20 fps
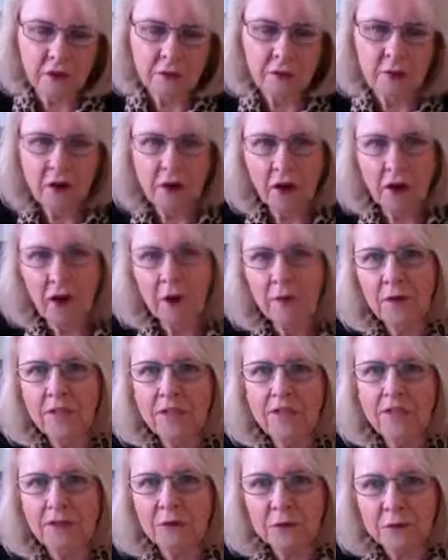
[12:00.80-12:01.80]
but
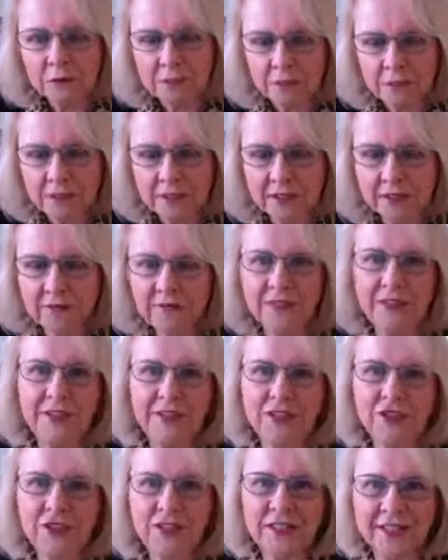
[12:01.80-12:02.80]
always from a belief
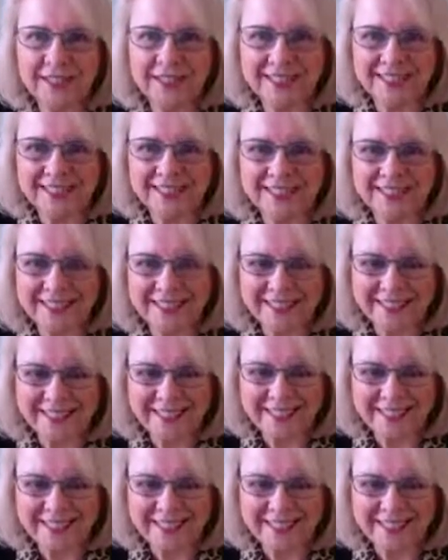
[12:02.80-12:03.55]
that she isn't.